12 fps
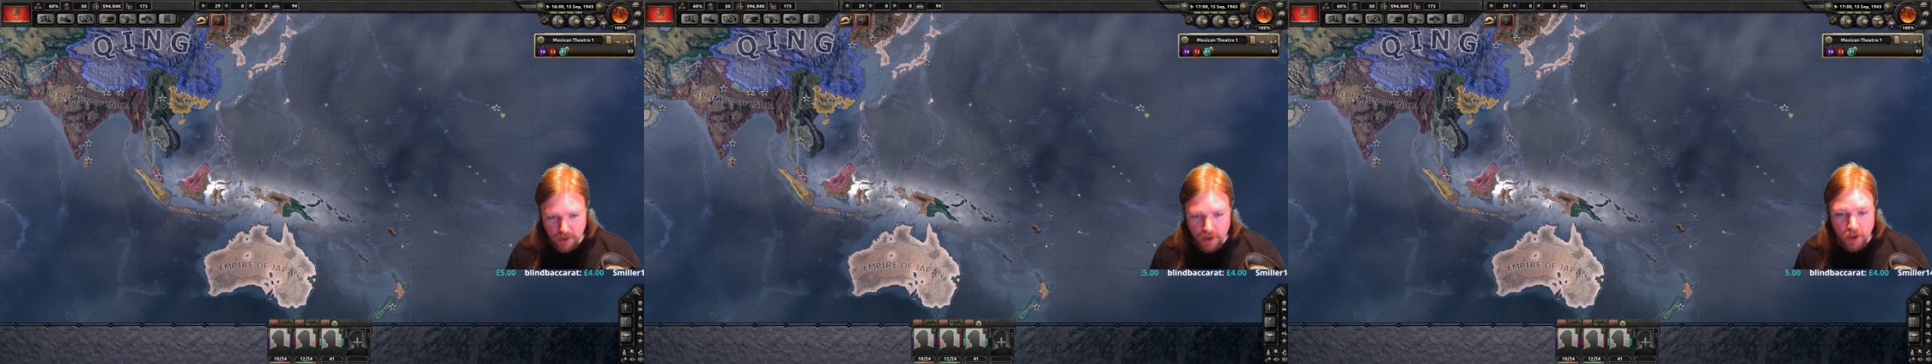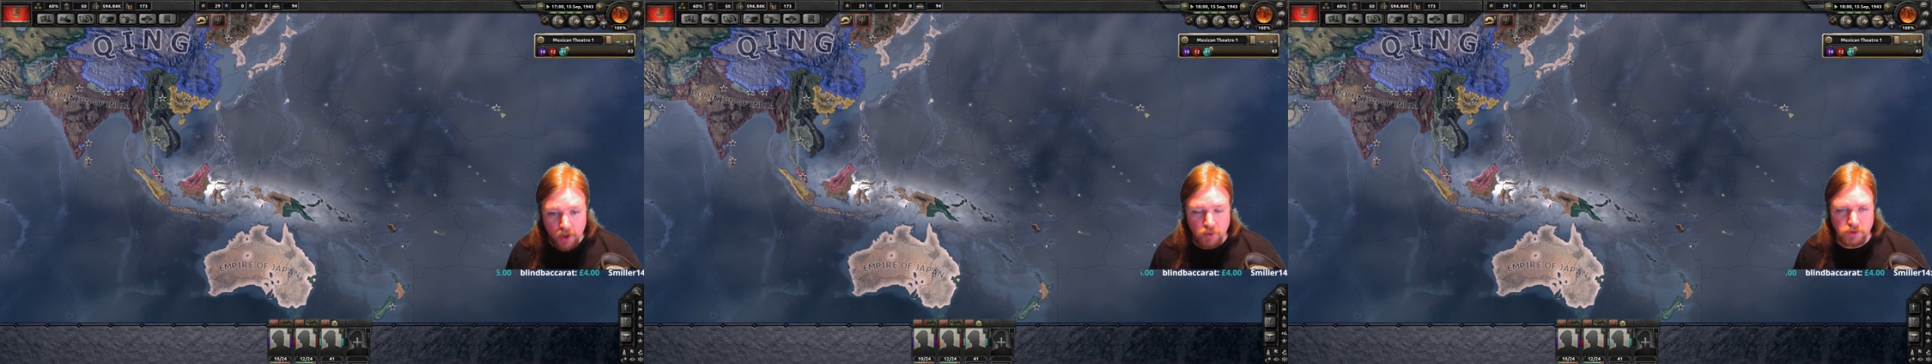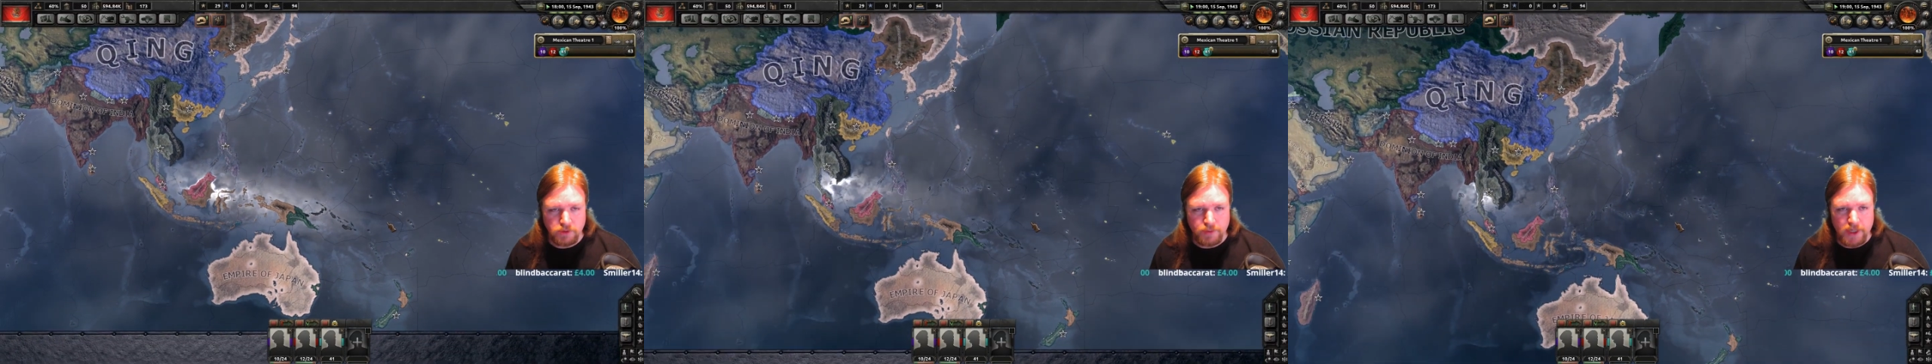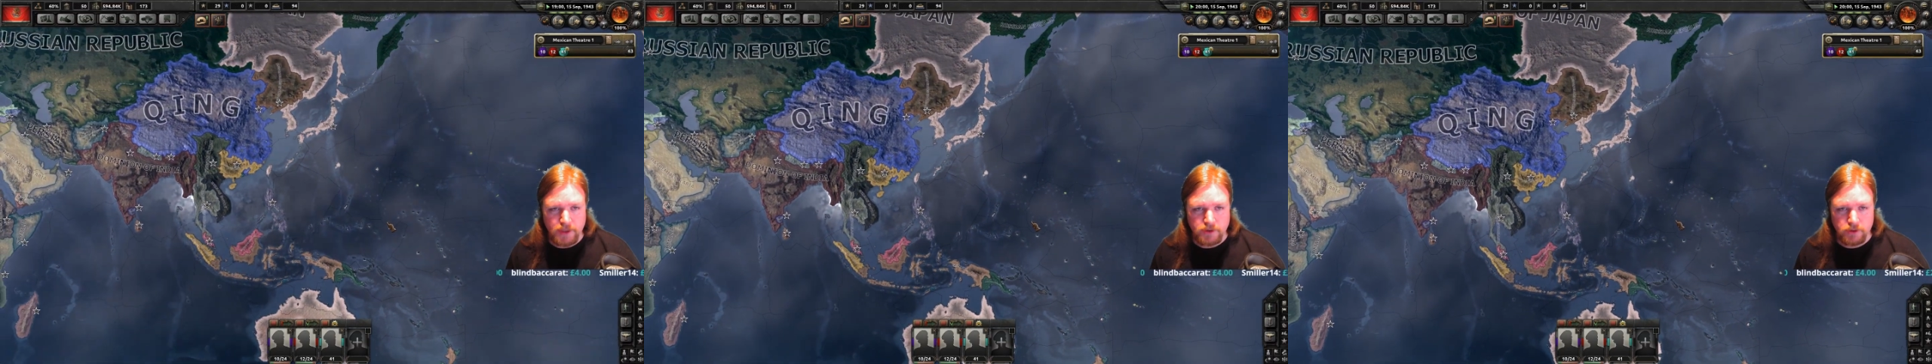Ooh,
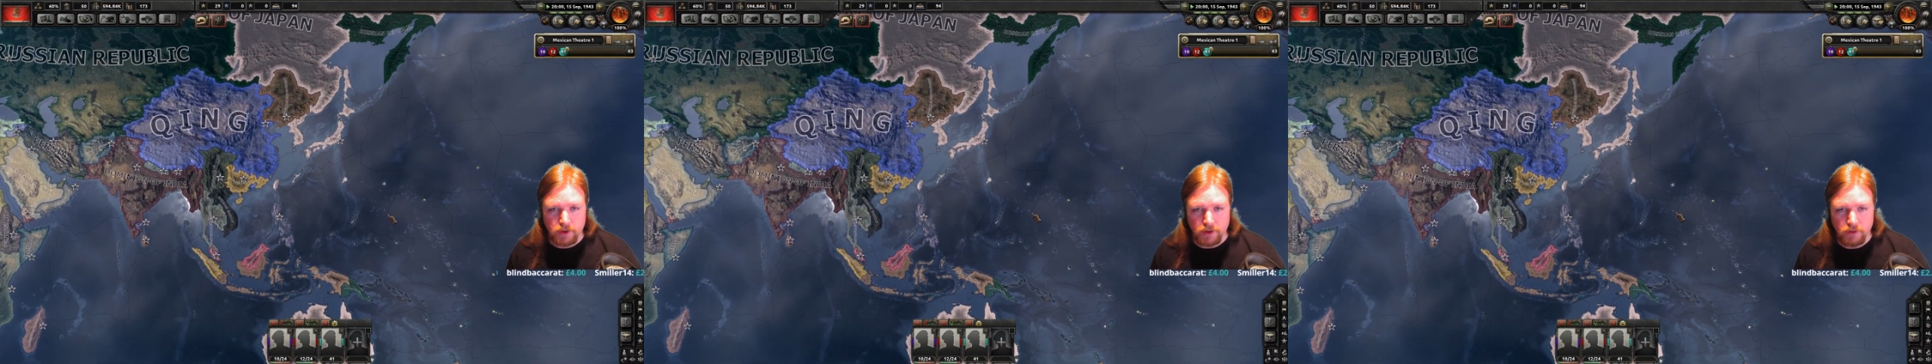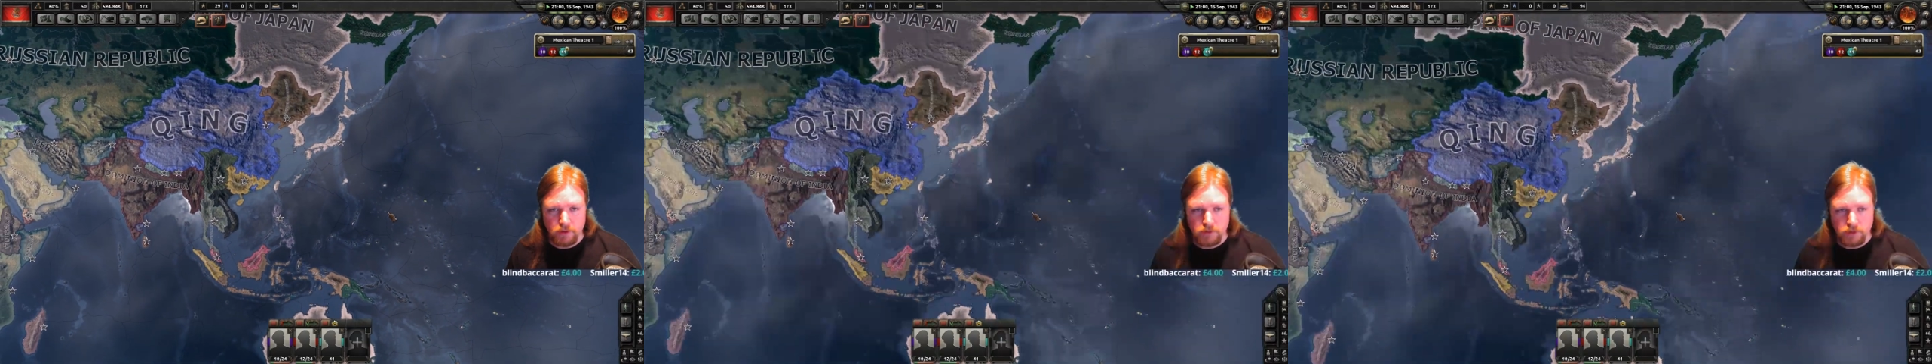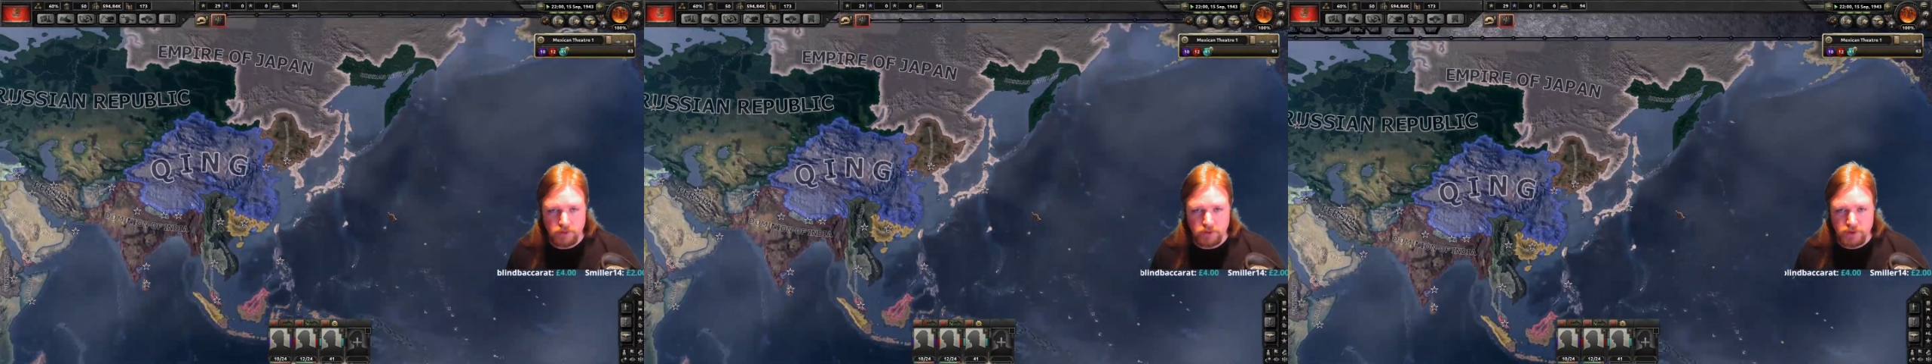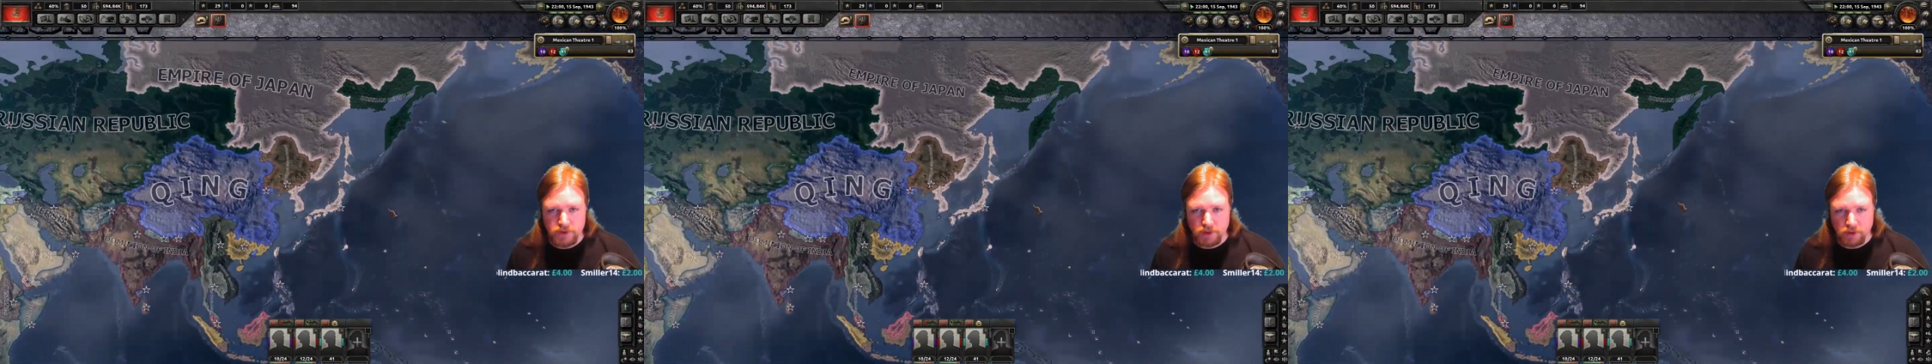Japan took it.
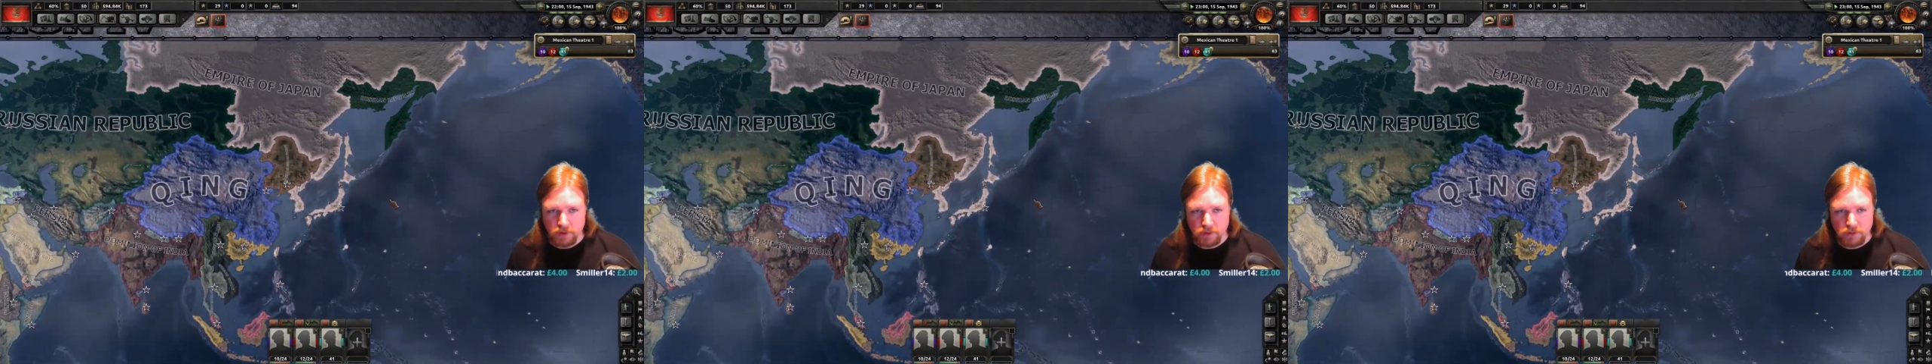Interesting.